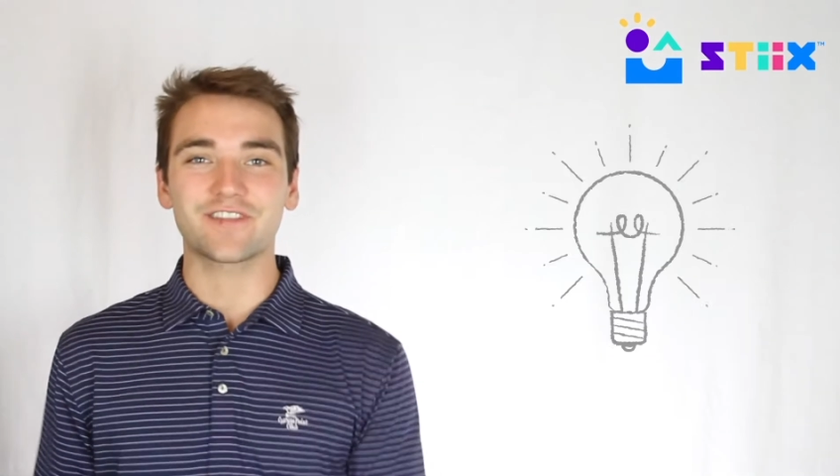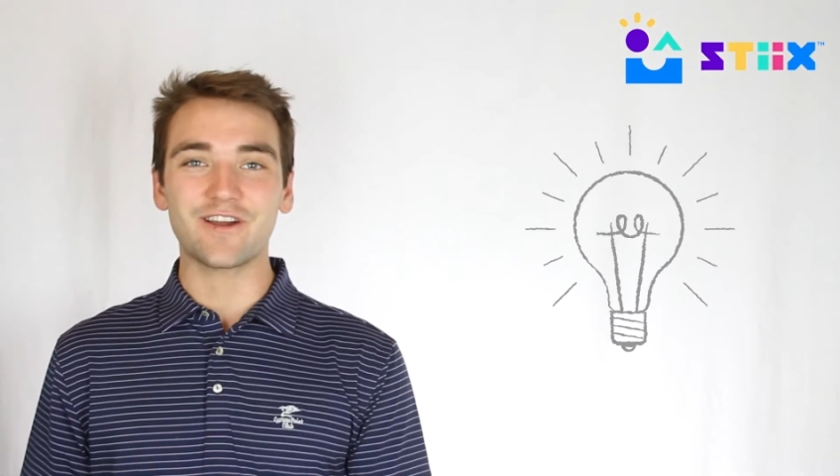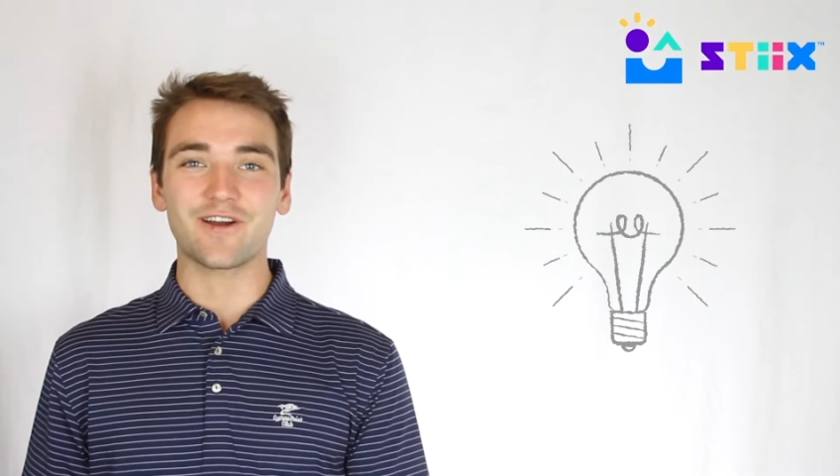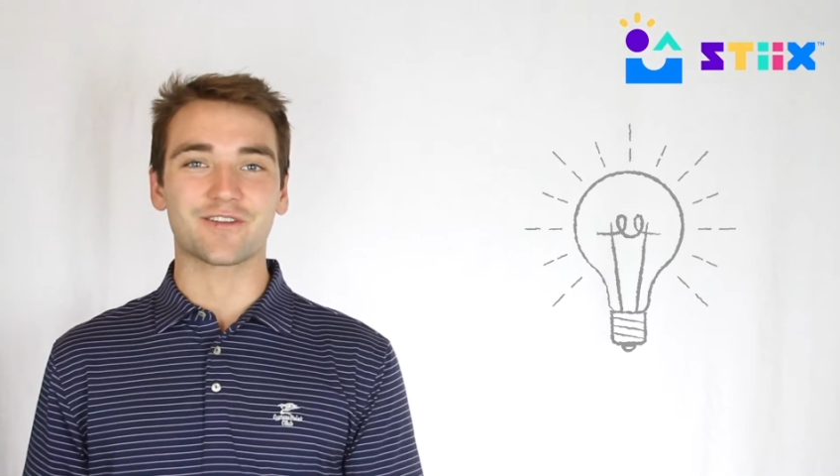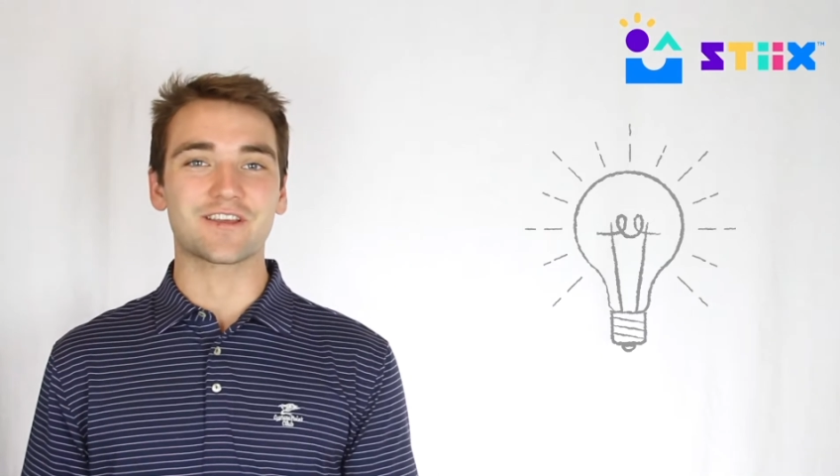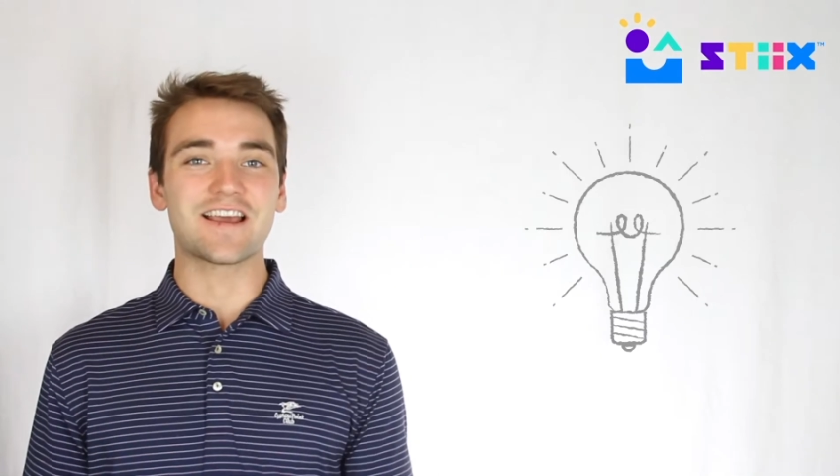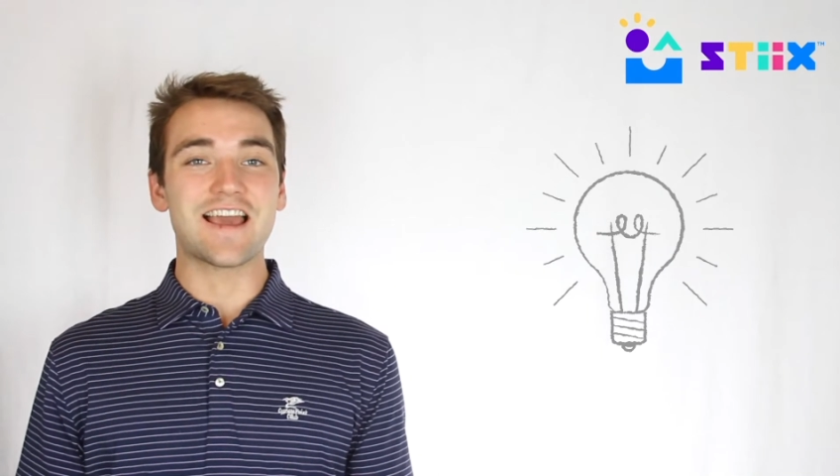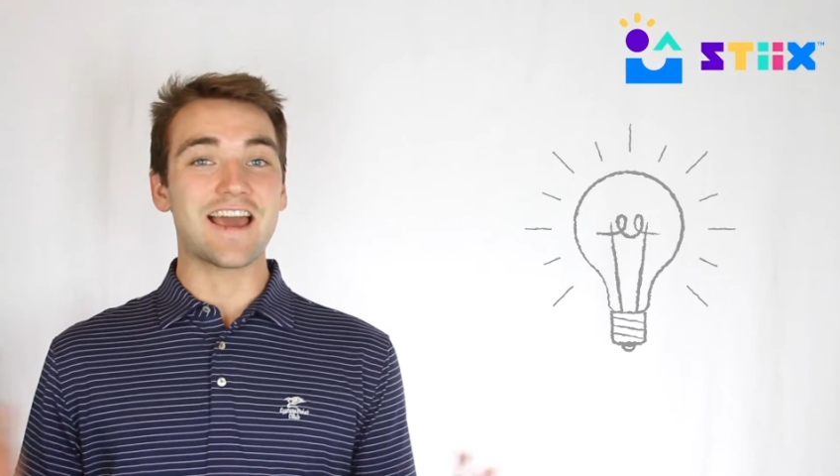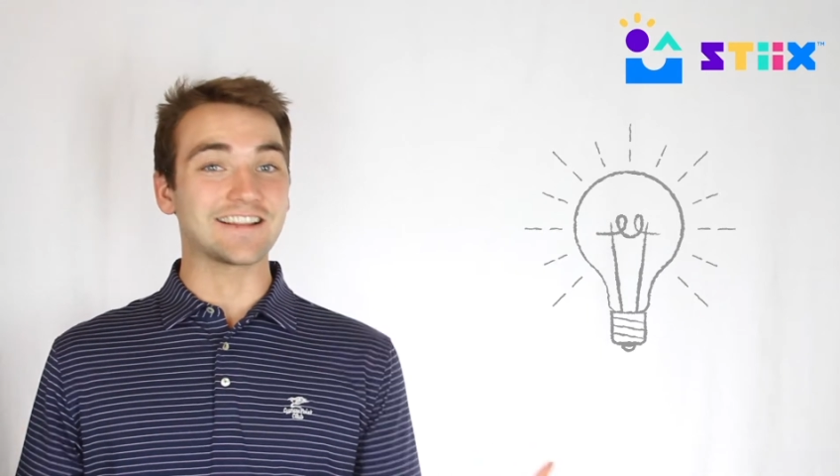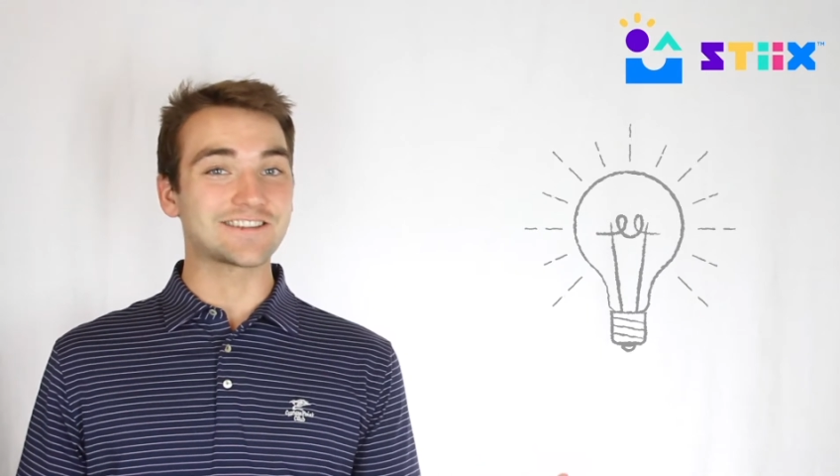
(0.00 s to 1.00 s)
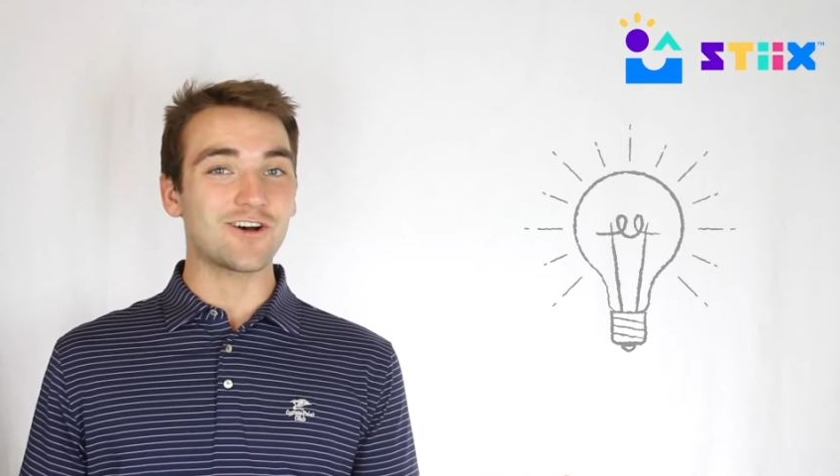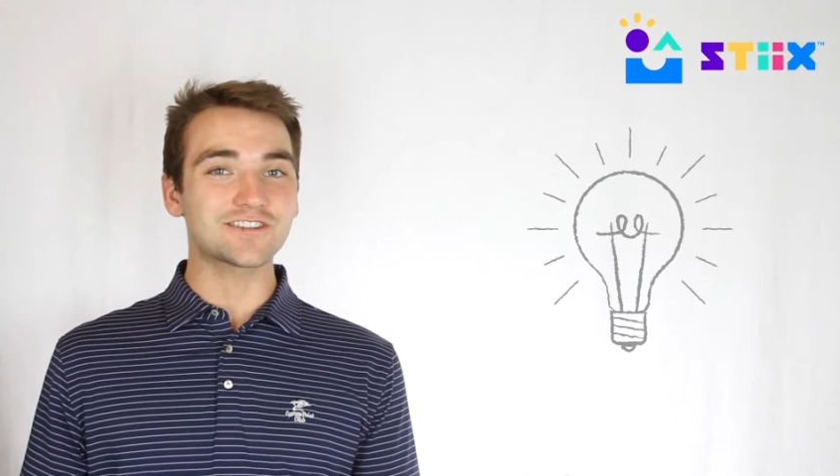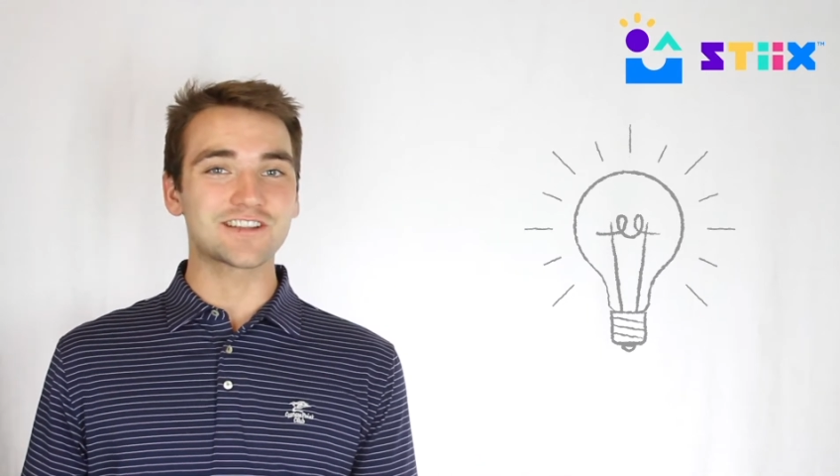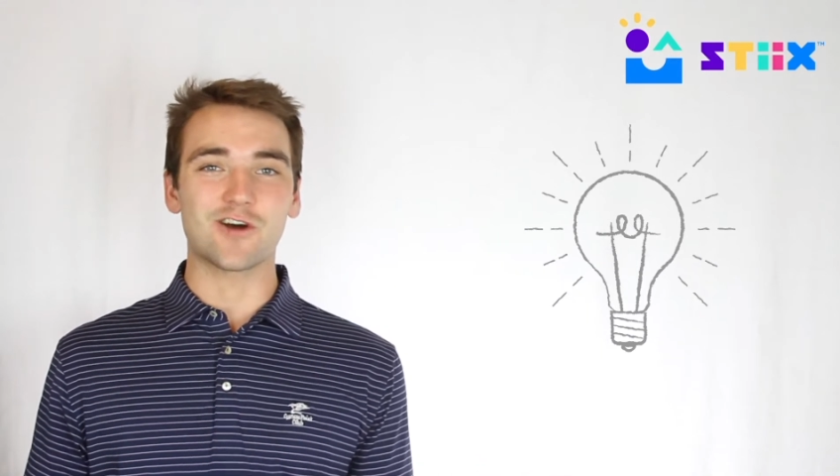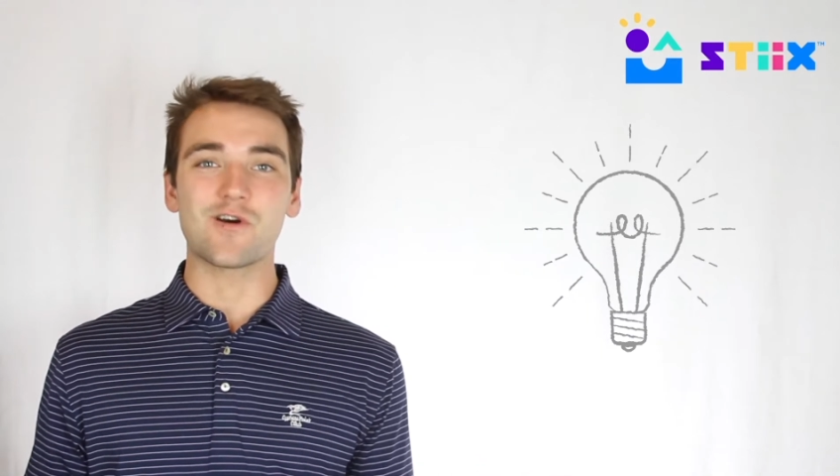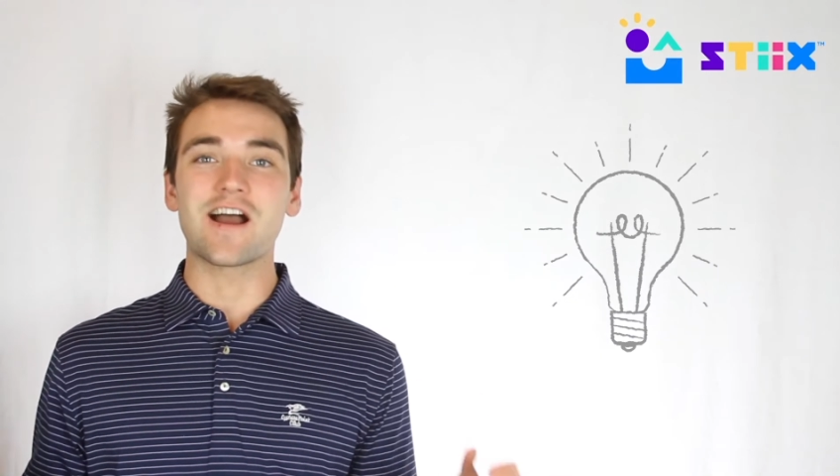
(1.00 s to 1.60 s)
earth. And it's also